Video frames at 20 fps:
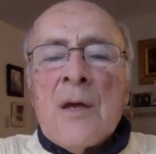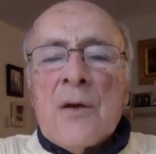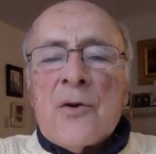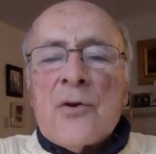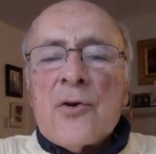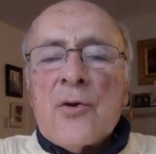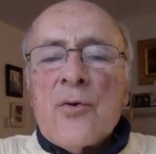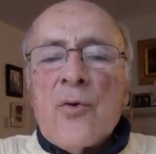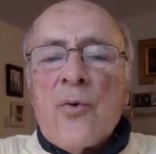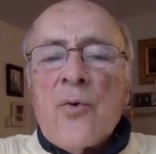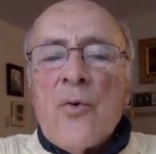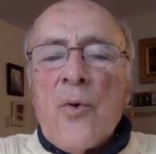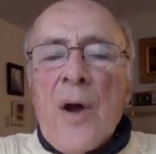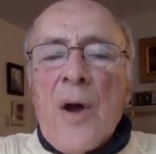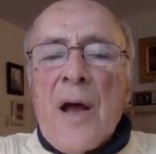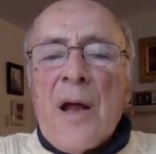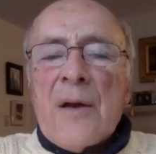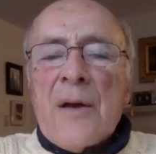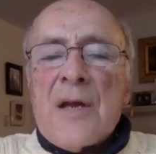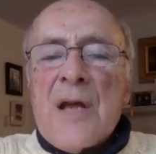to
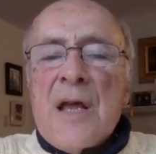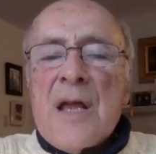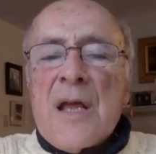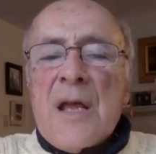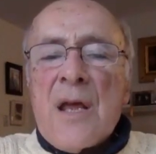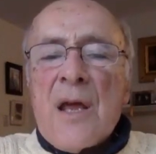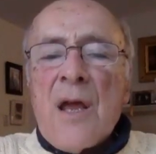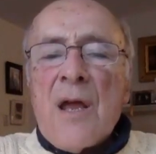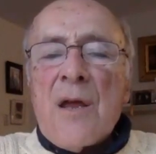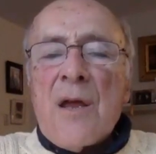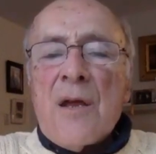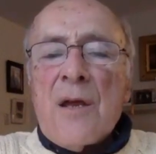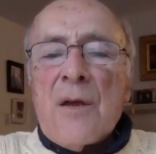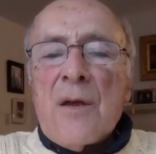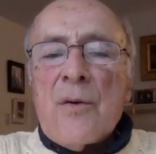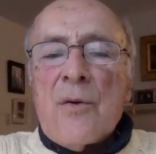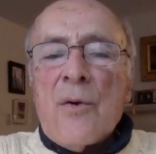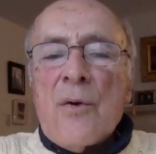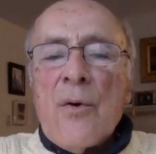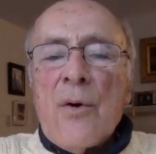take
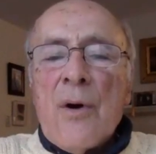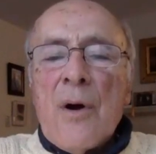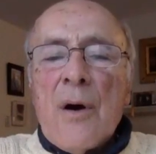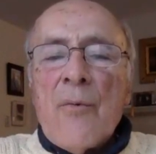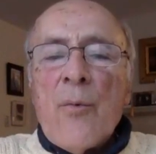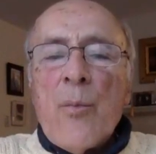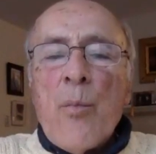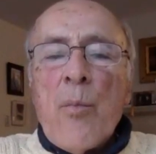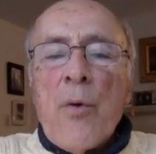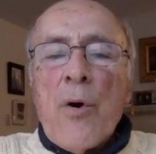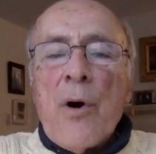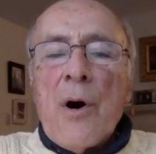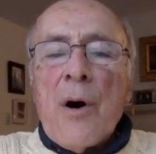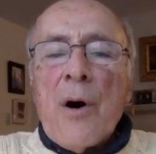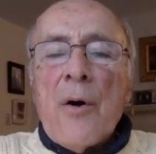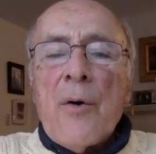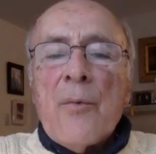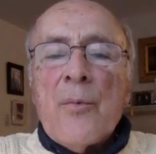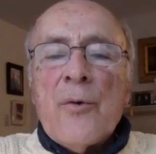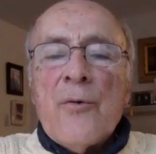a,
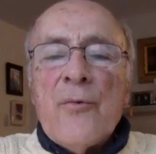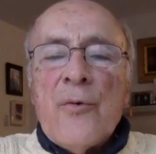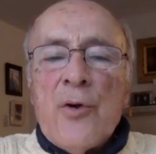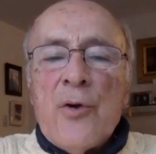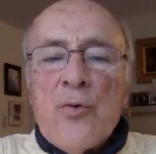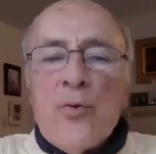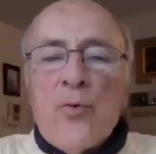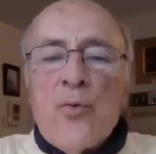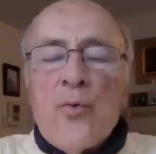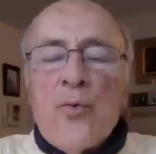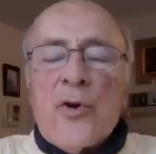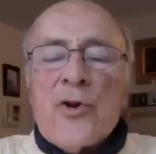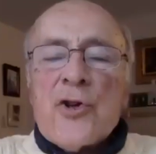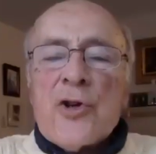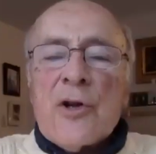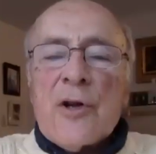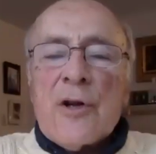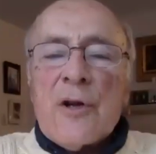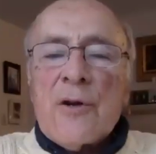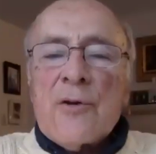a view which
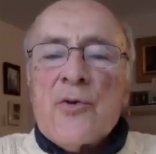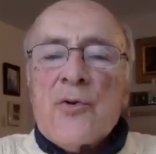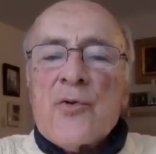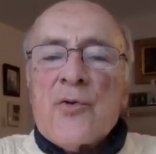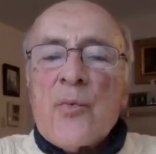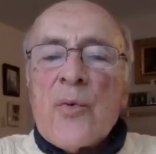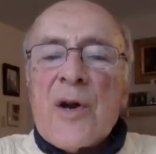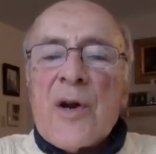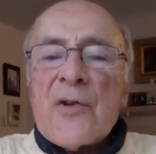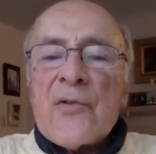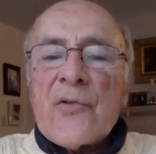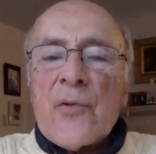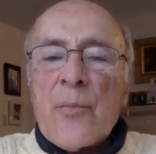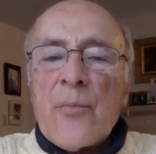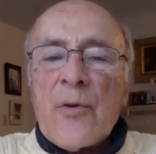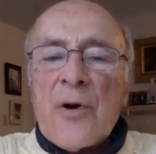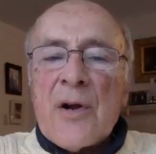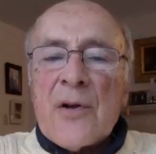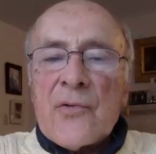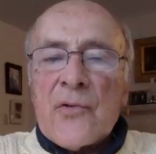includes
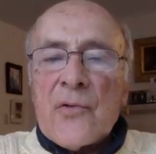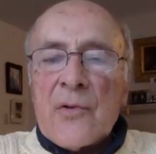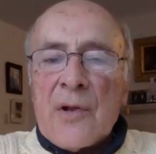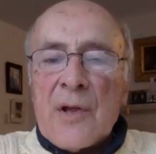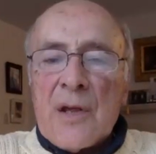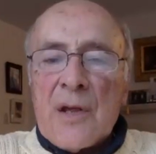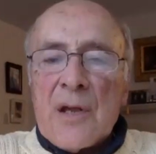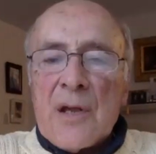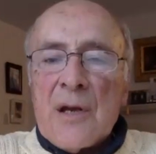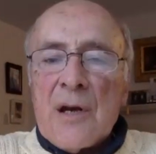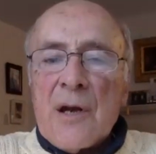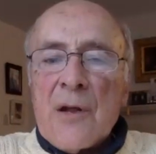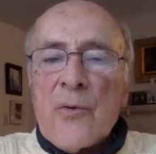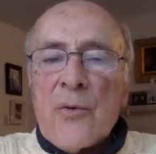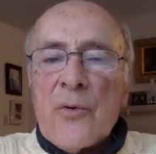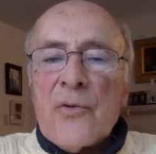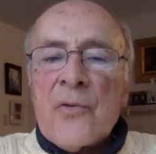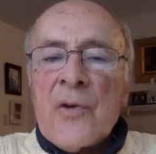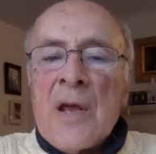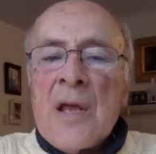reciprocity. In other
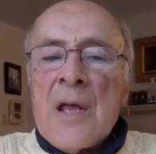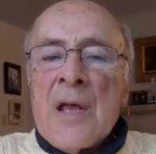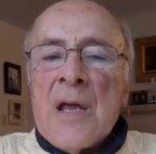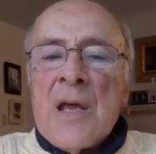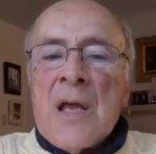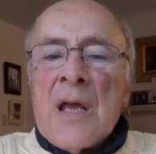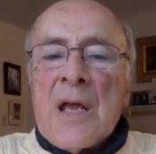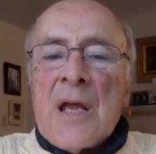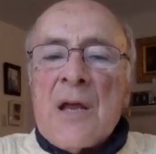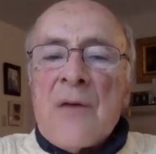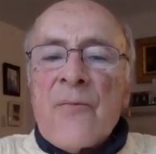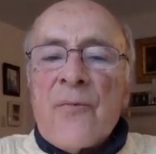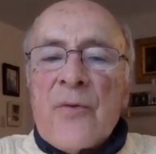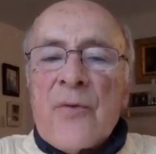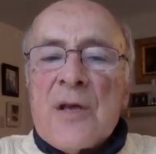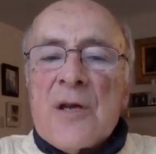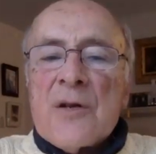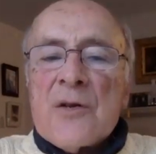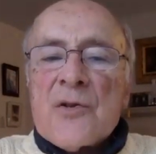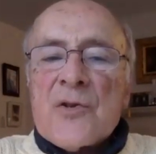words, if
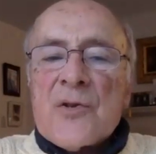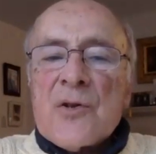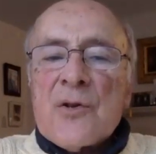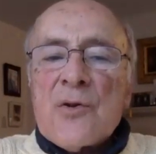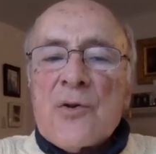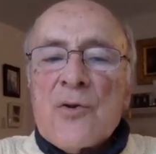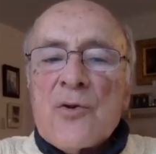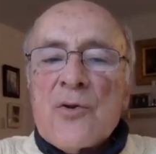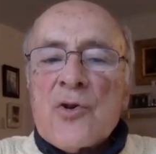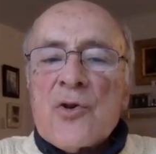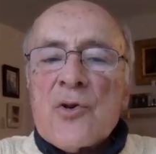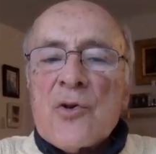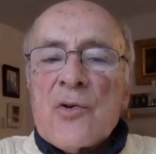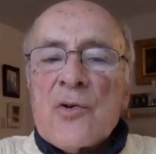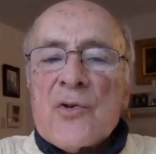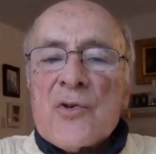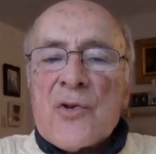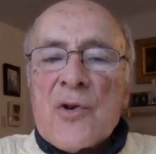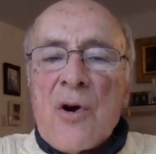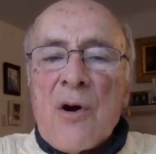the
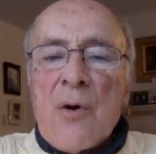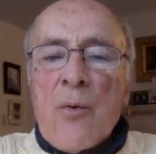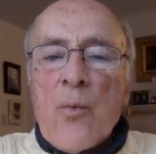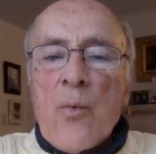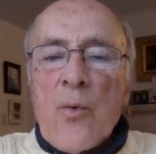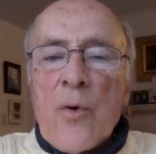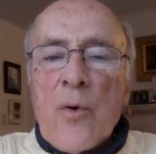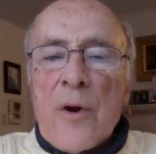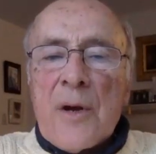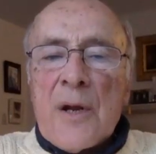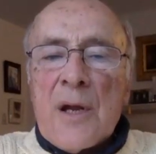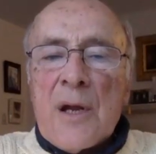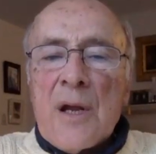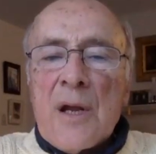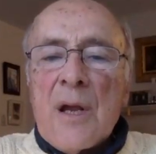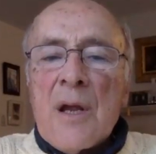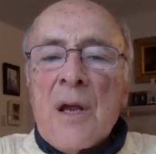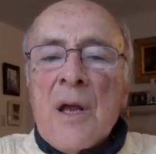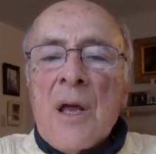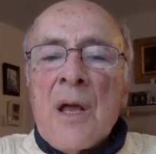institutions are
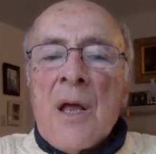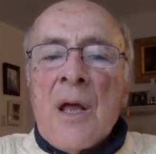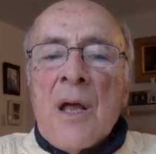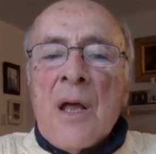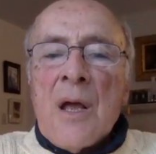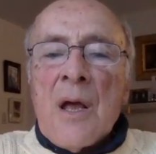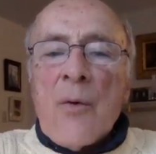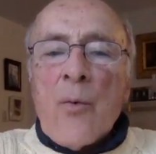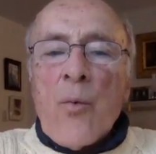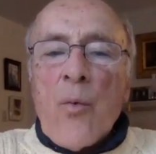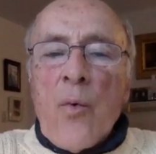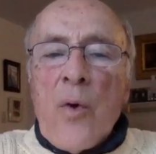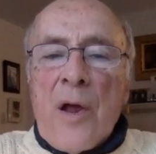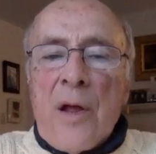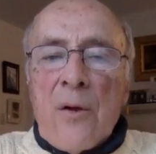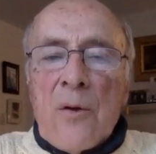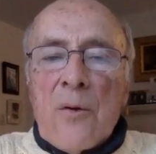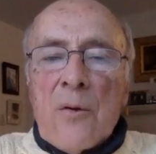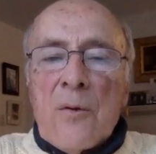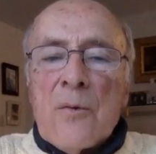working
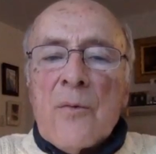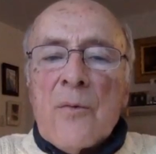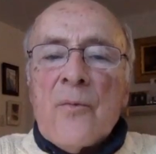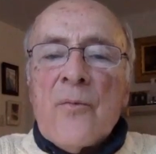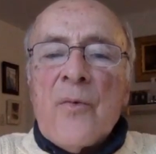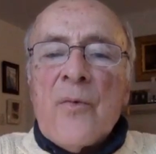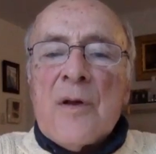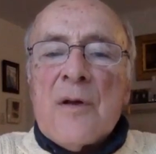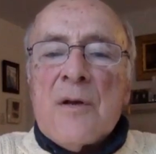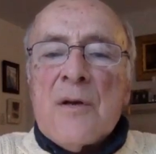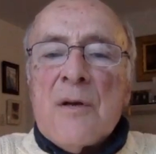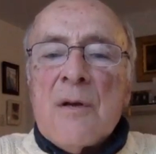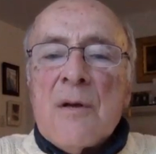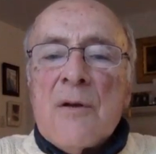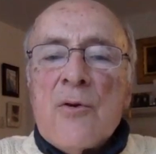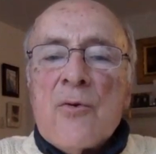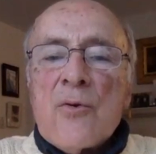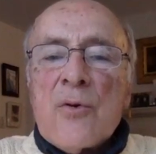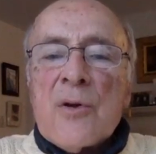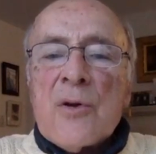well, then
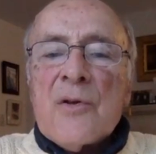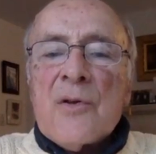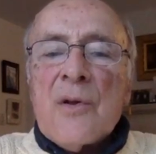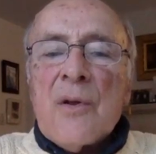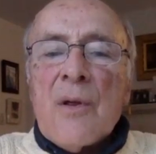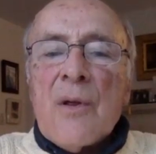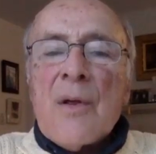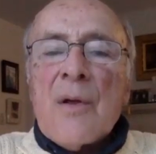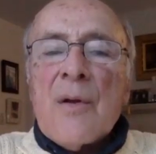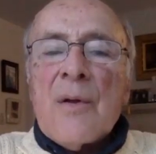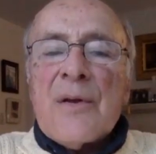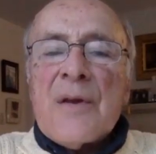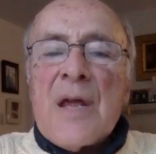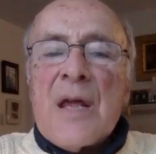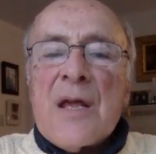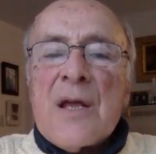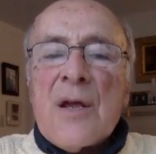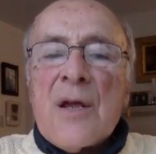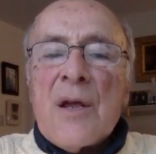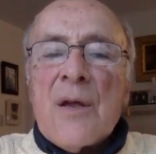you can
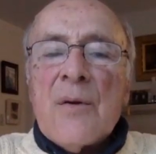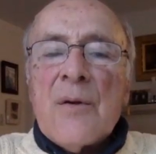take